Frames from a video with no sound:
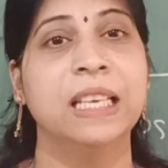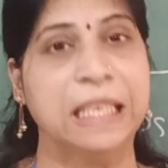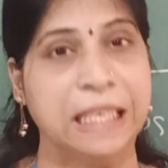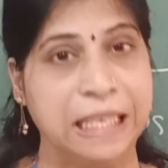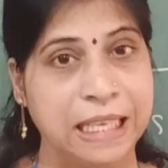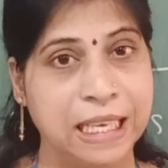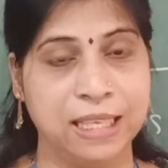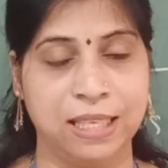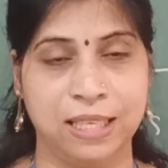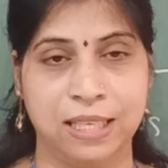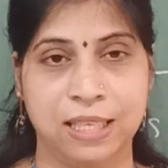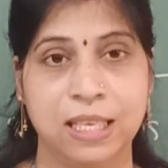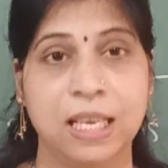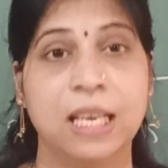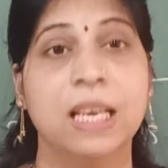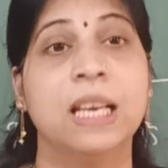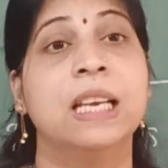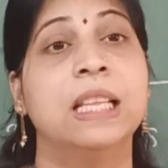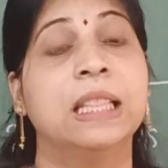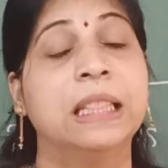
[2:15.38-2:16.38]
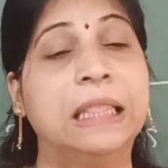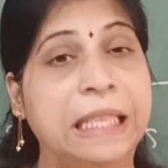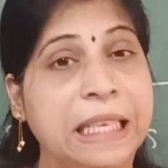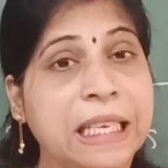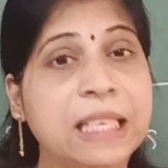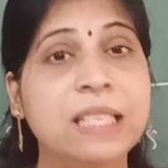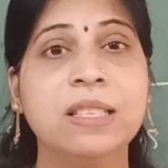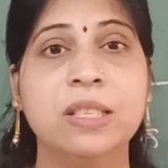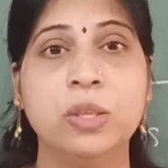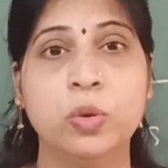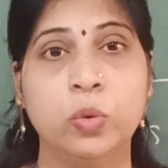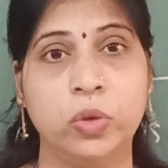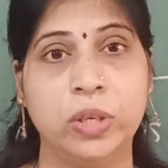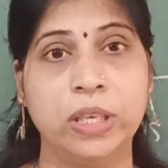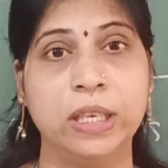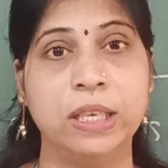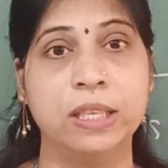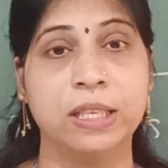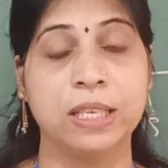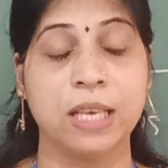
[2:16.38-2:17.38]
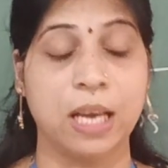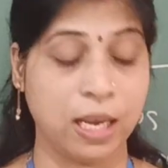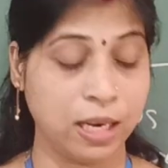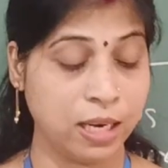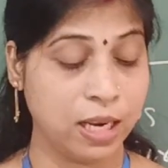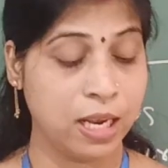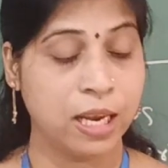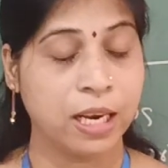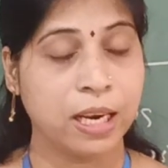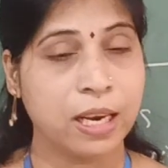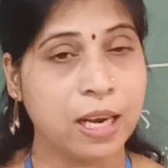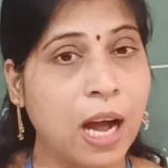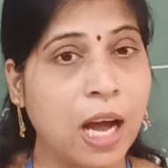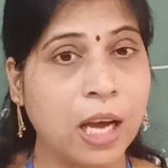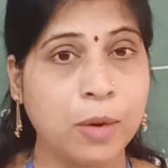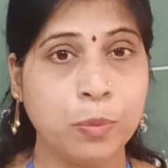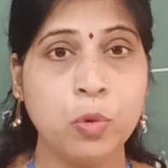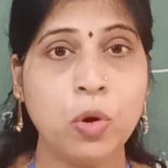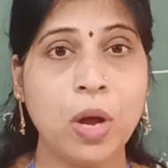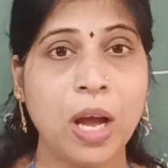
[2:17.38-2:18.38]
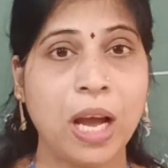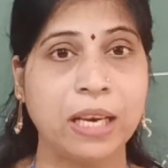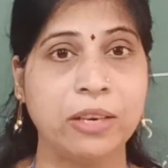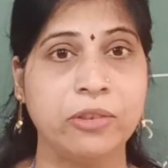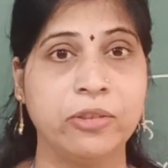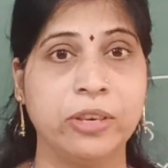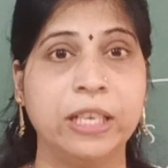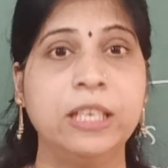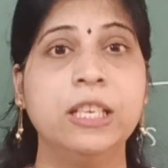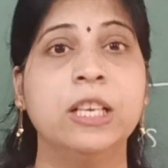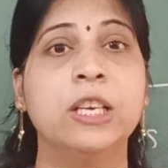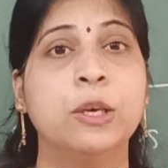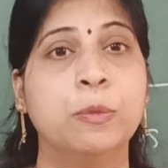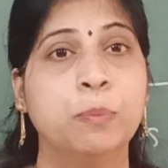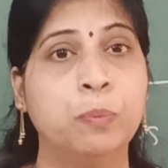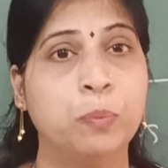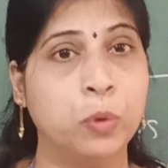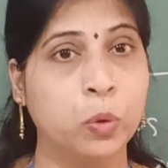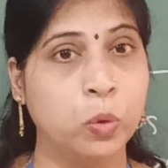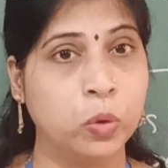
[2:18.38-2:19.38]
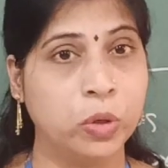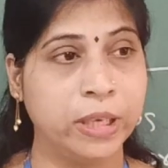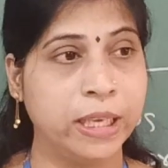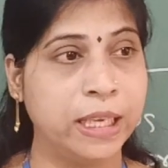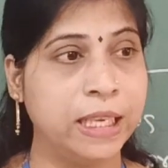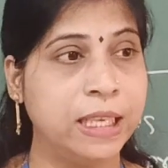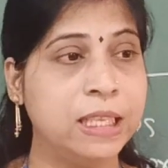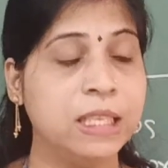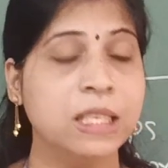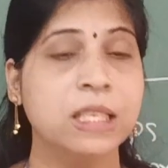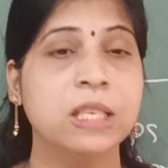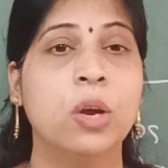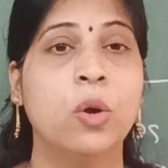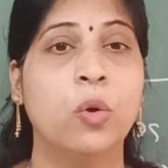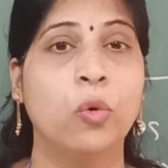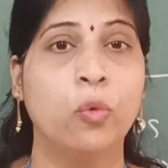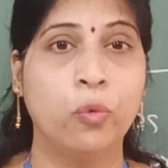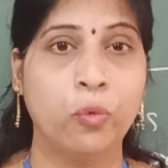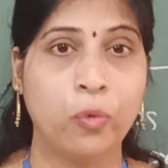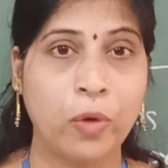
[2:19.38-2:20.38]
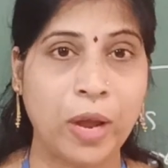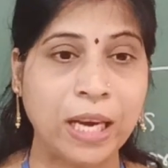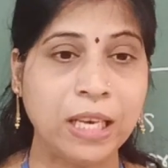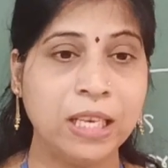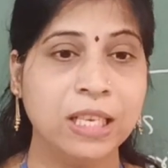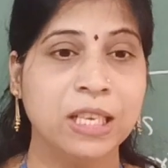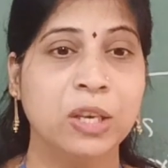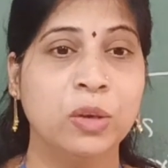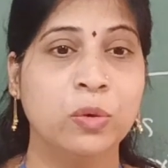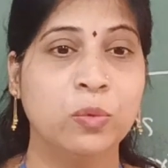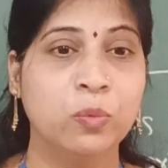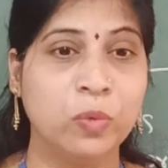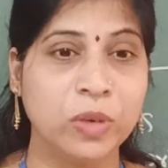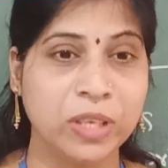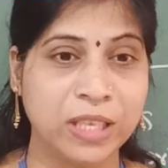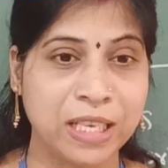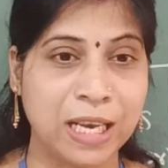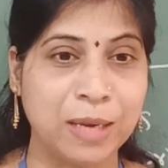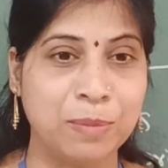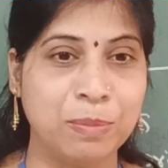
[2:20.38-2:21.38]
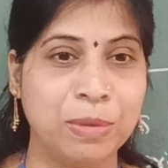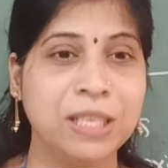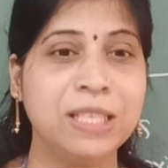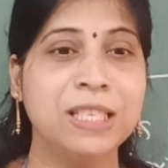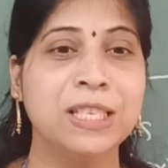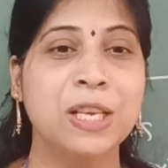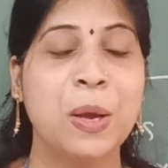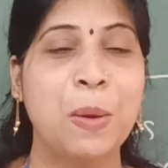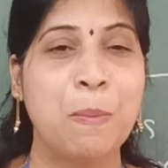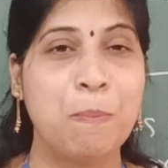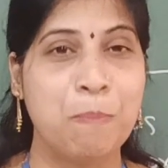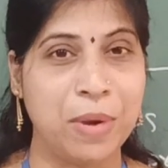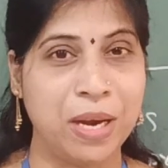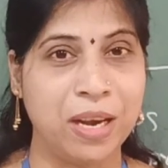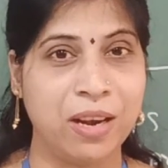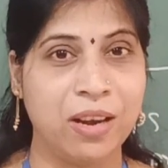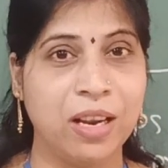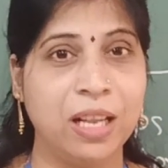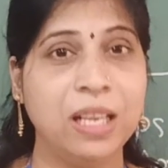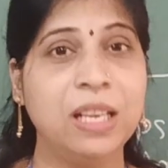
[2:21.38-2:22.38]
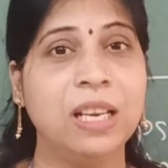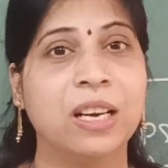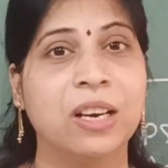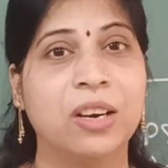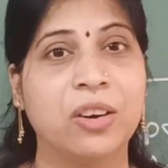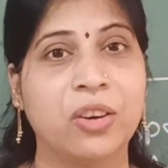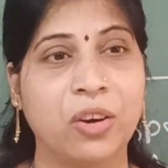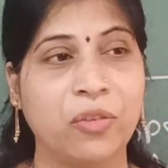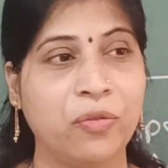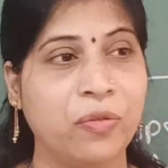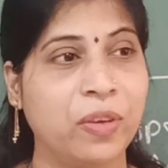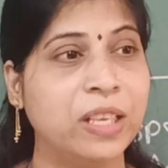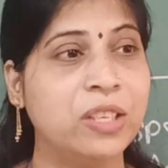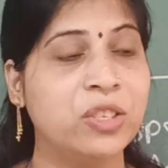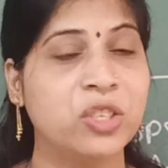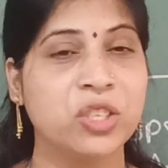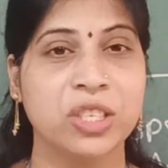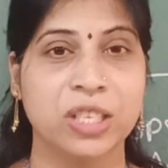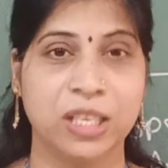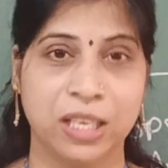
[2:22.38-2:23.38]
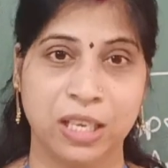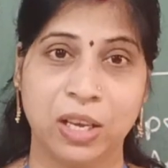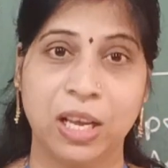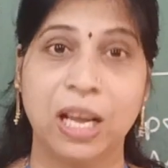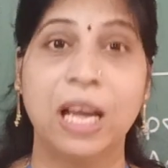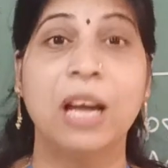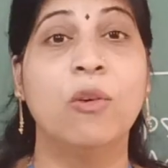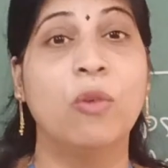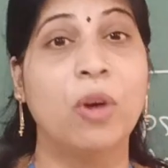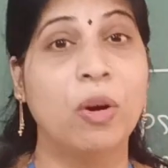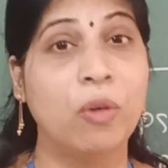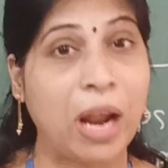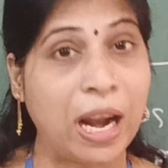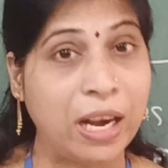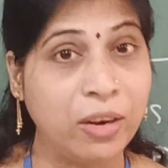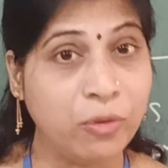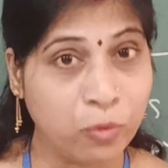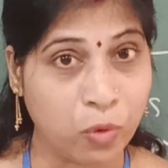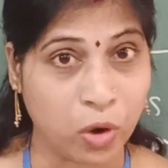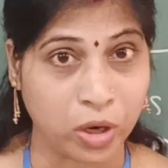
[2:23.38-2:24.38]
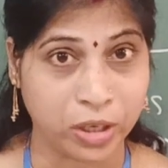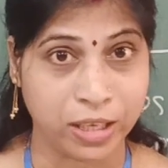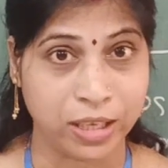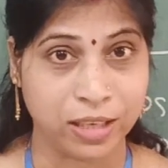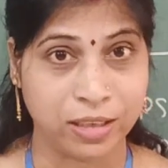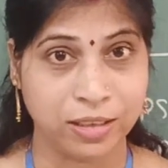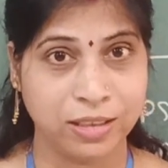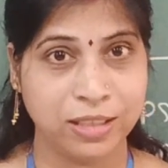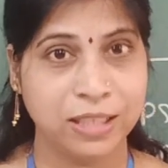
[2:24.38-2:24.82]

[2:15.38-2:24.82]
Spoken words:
Yes, these nutrients are carbohydrate, proteins, fat, vitamins, mineral, roughage and water.